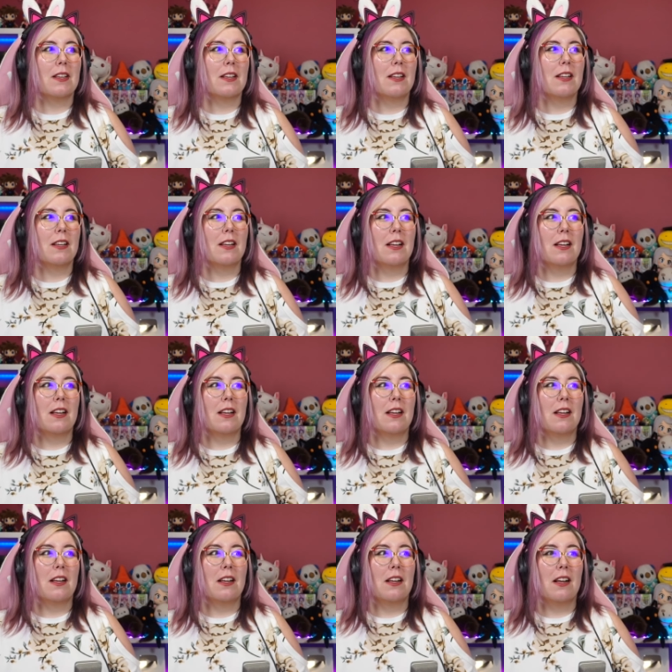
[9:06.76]
gonna turn
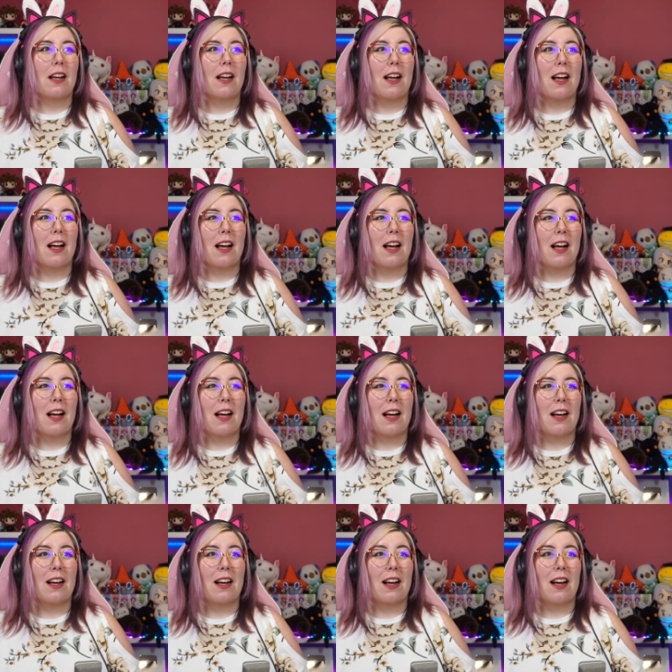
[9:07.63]
you into
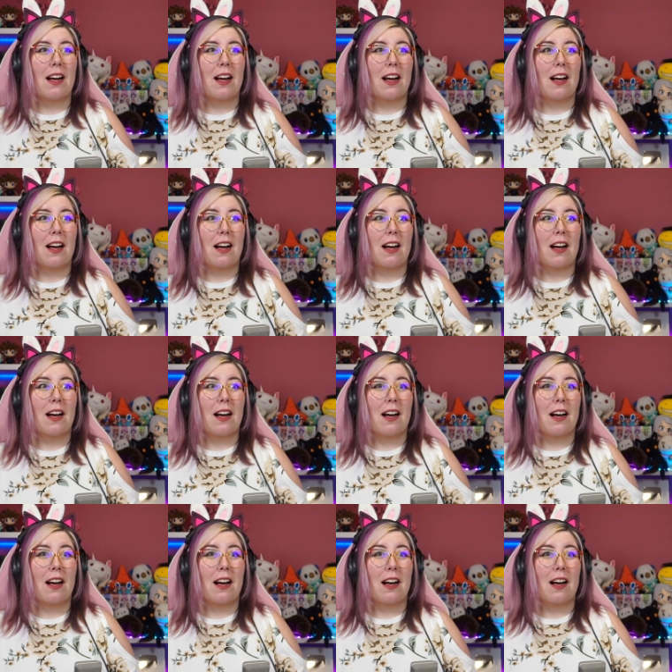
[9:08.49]
banana bread!